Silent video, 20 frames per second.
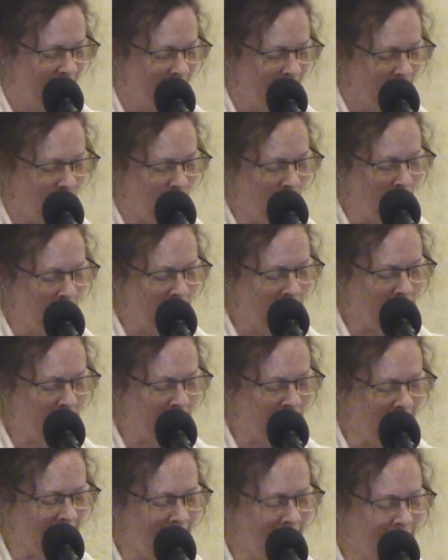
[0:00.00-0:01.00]
Swami
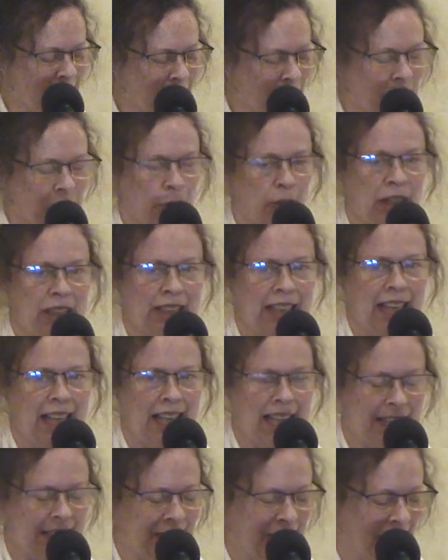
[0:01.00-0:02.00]
Kriyananda was once
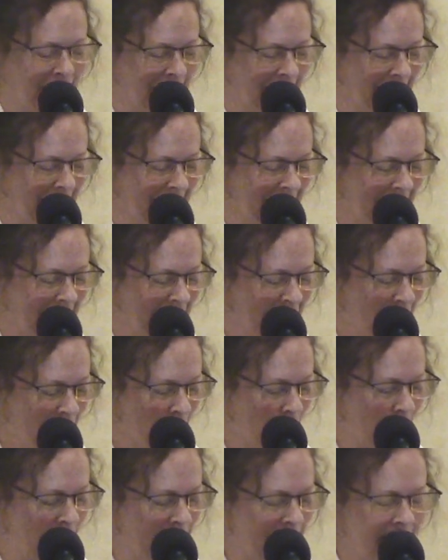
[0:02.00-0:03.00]
asked,
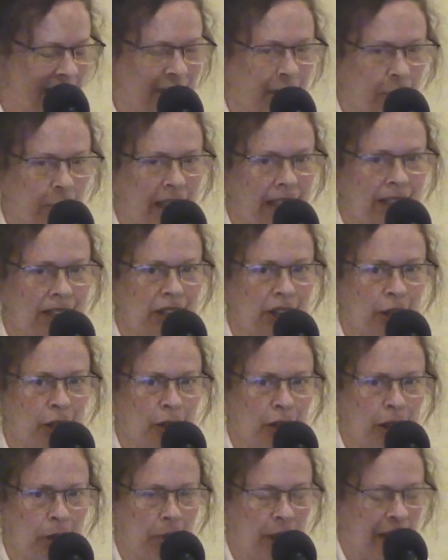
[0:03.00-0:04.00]
"What is the best
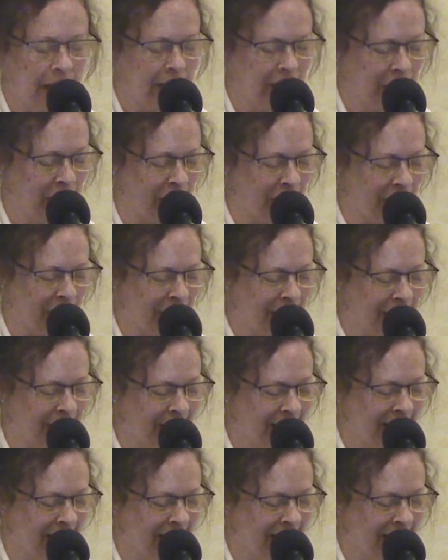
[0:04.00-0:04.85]
yoga posture?"